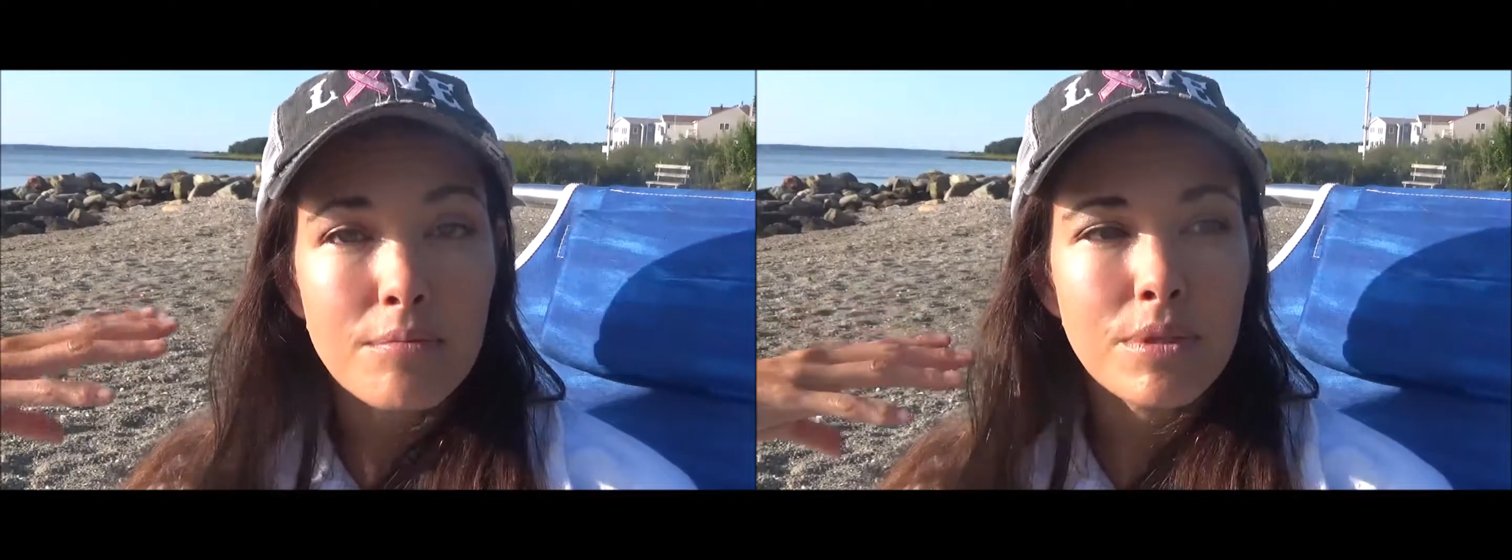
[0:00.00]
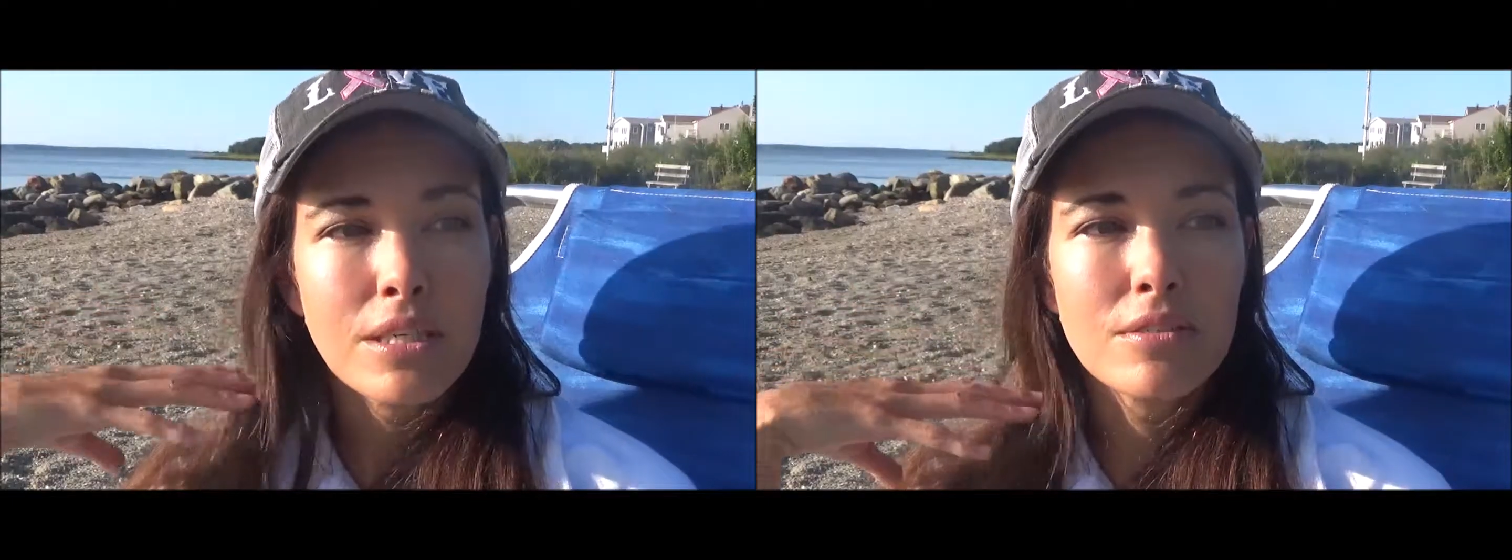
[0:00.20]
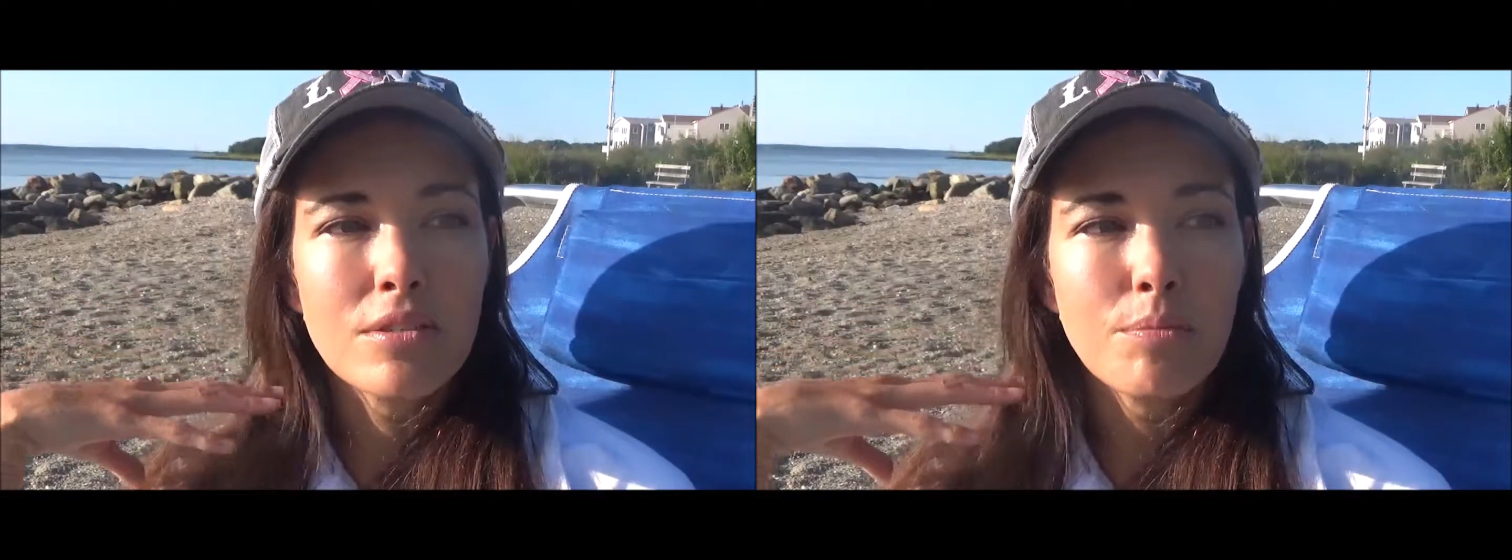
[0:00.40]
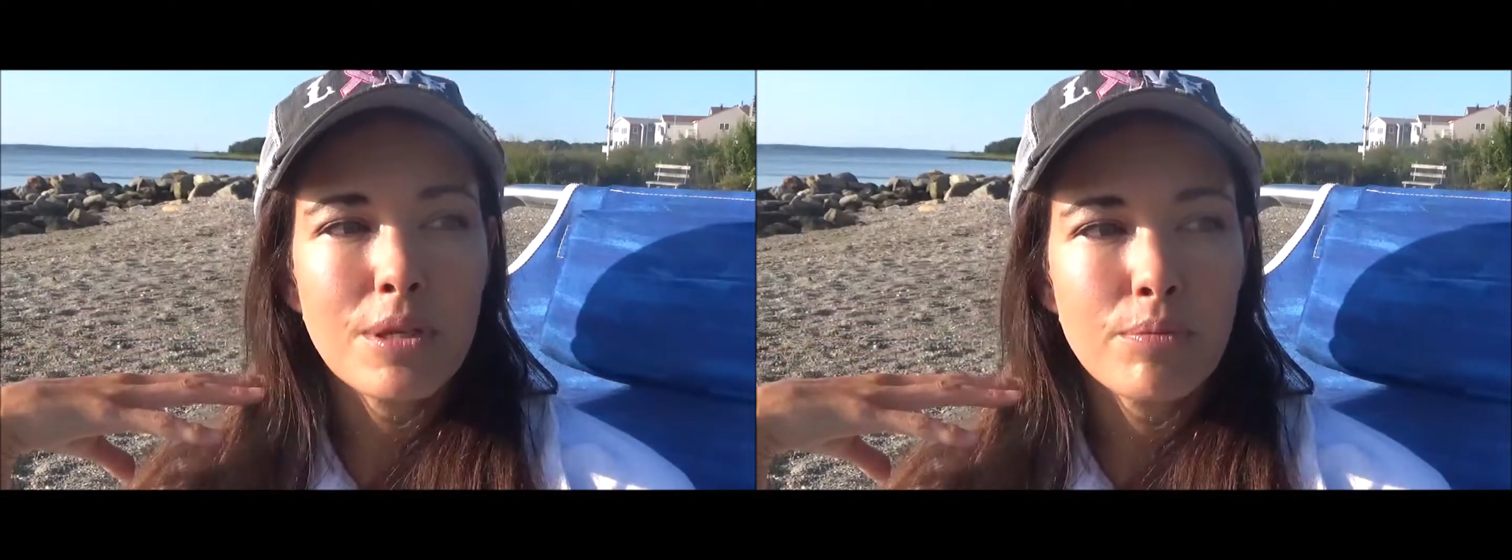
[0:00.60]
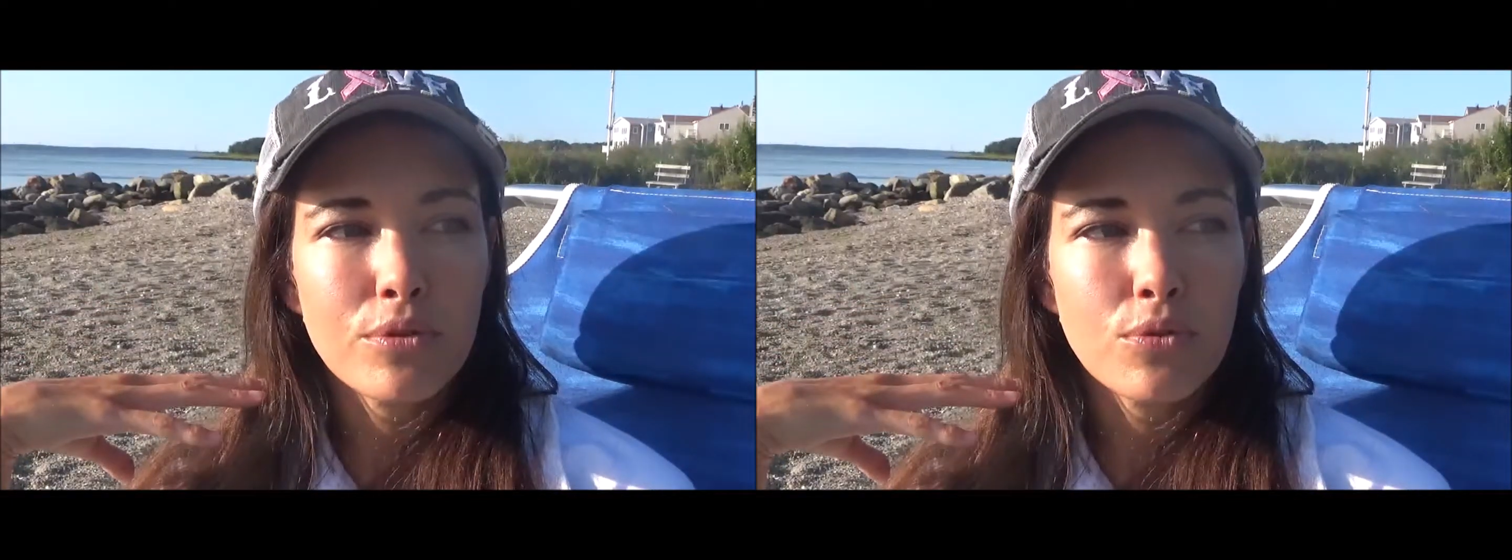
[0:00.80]
because the
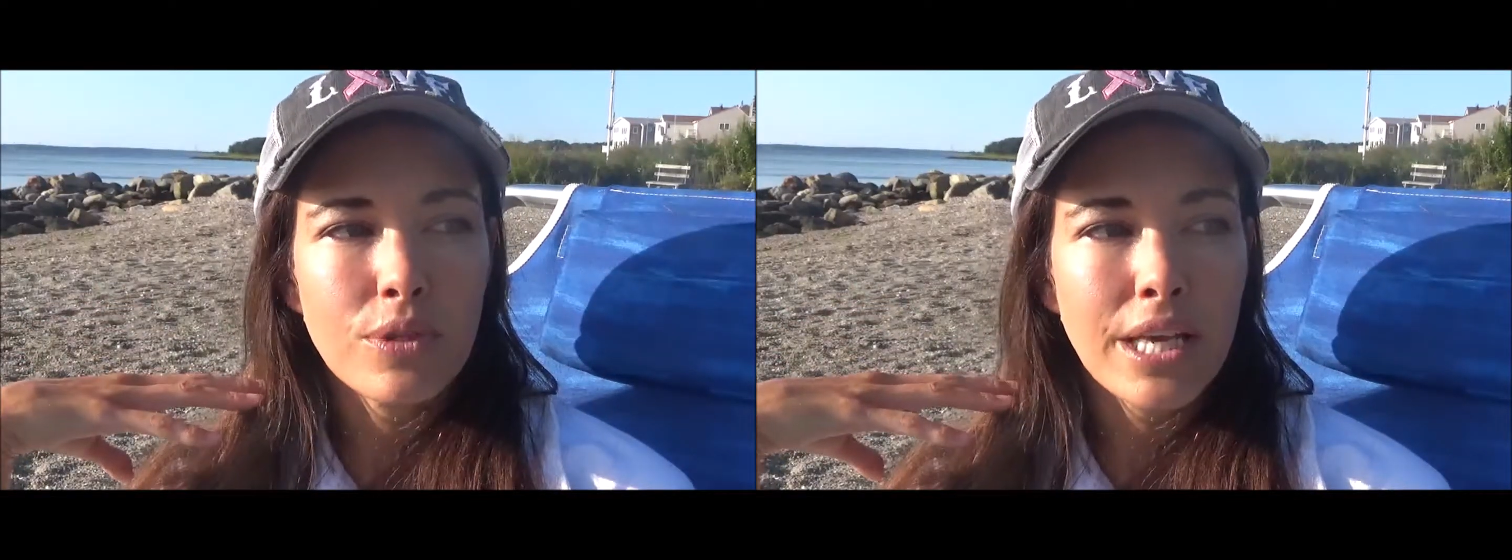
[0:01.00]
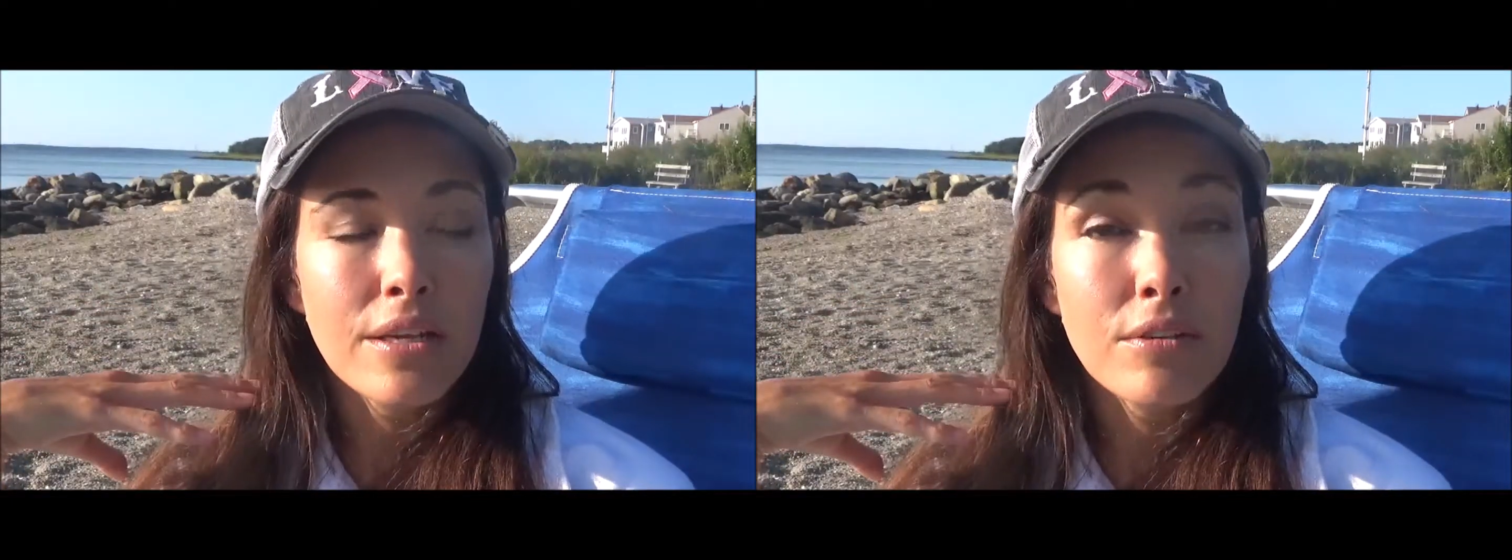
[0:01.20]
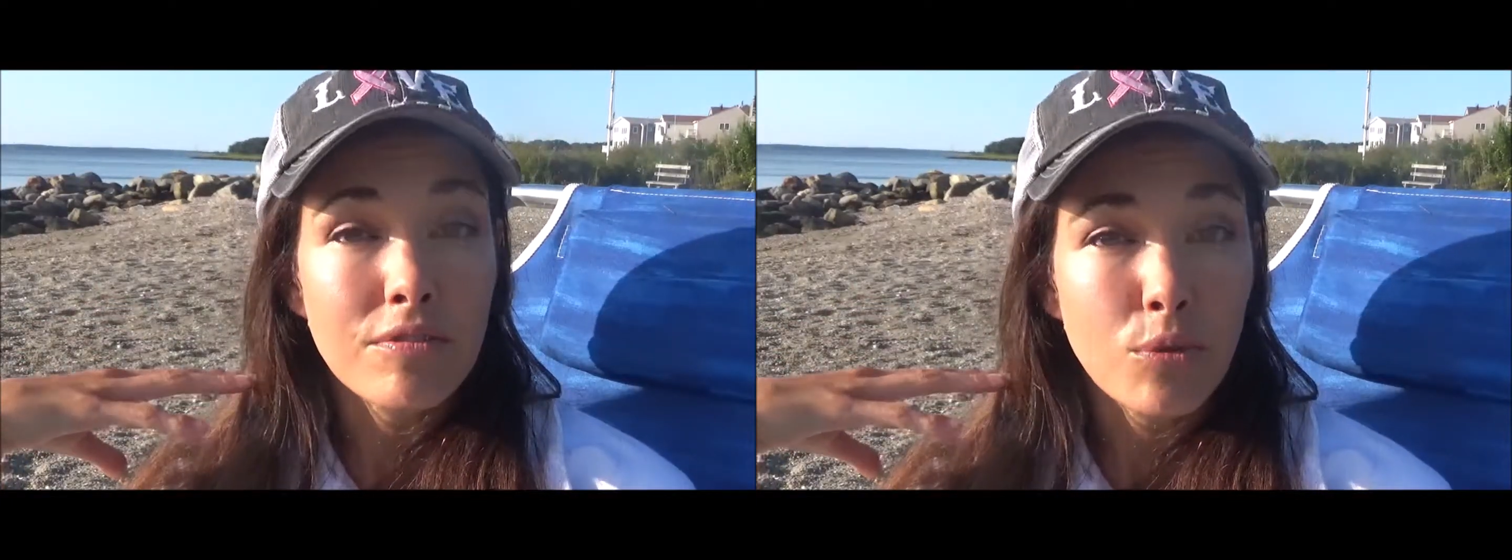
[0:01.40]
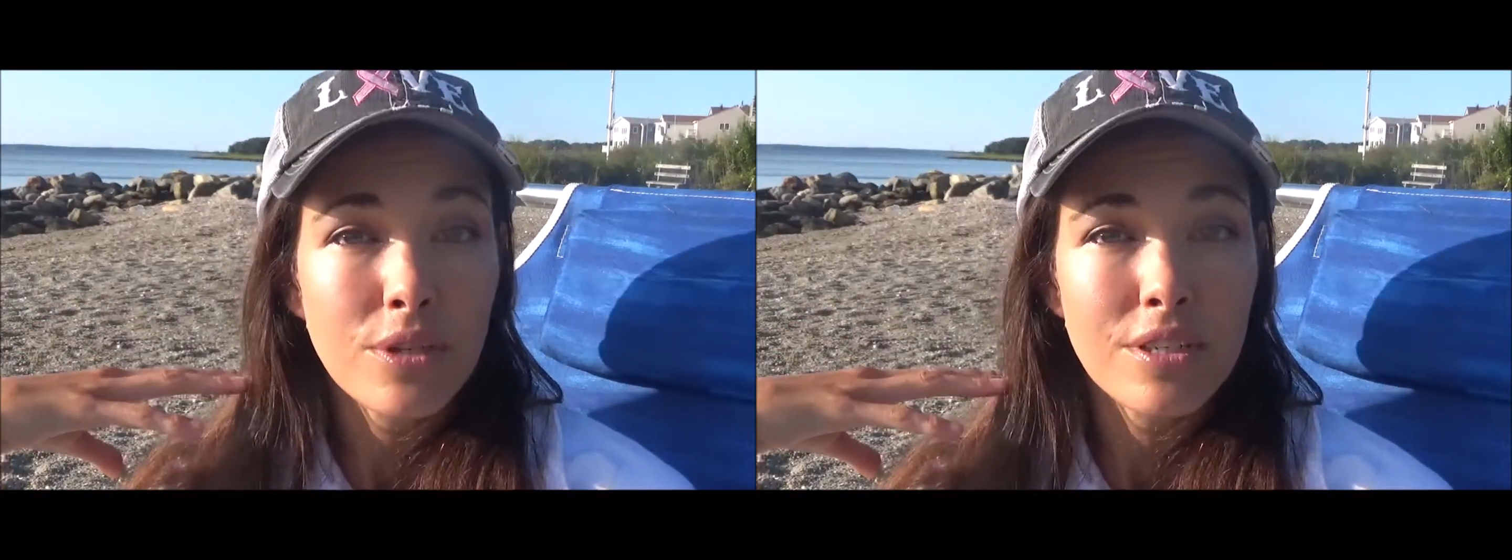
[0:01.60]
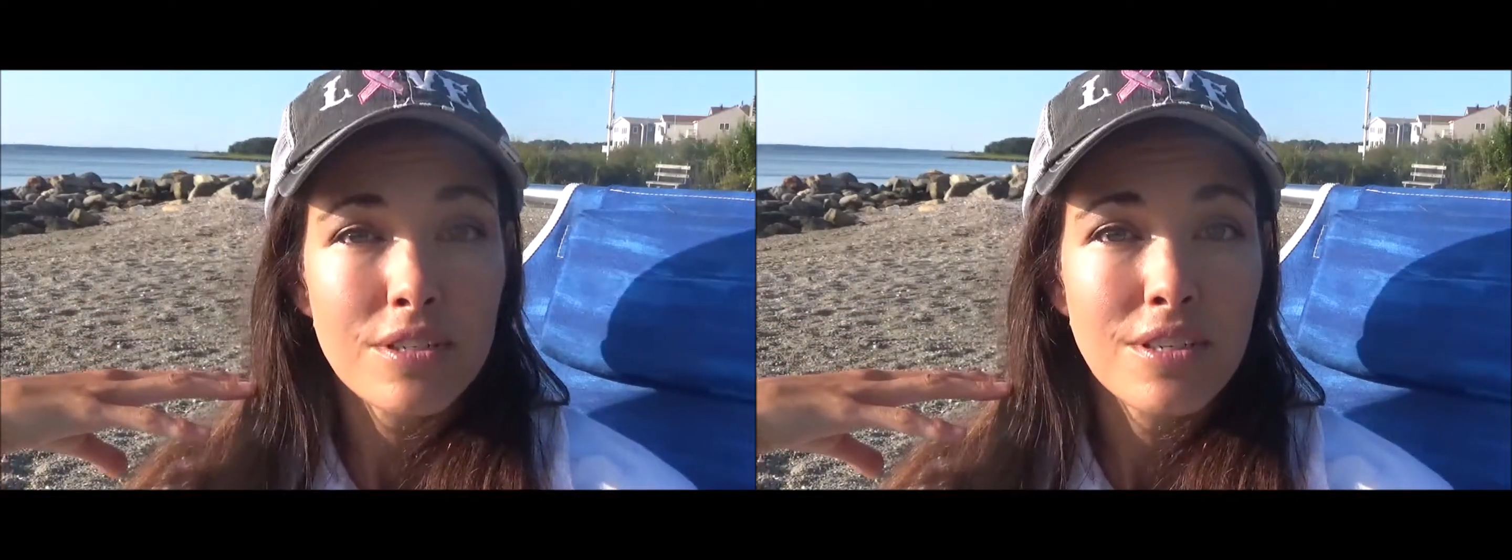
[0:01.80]
people who can't afford
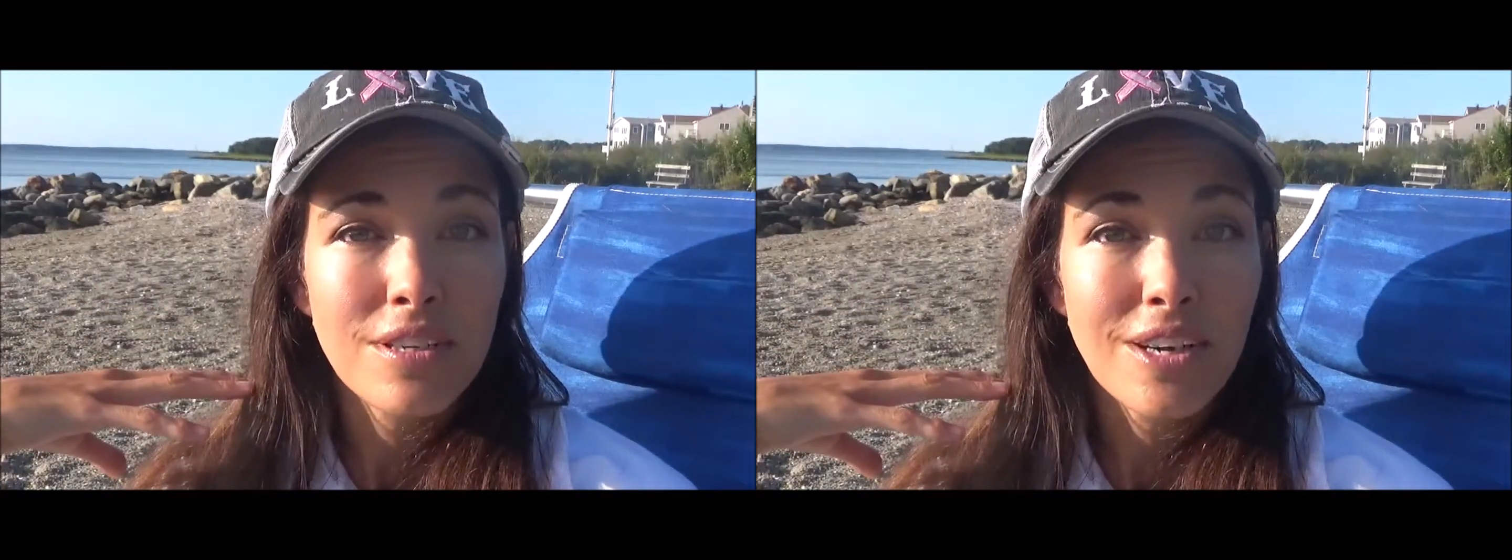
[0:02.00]
it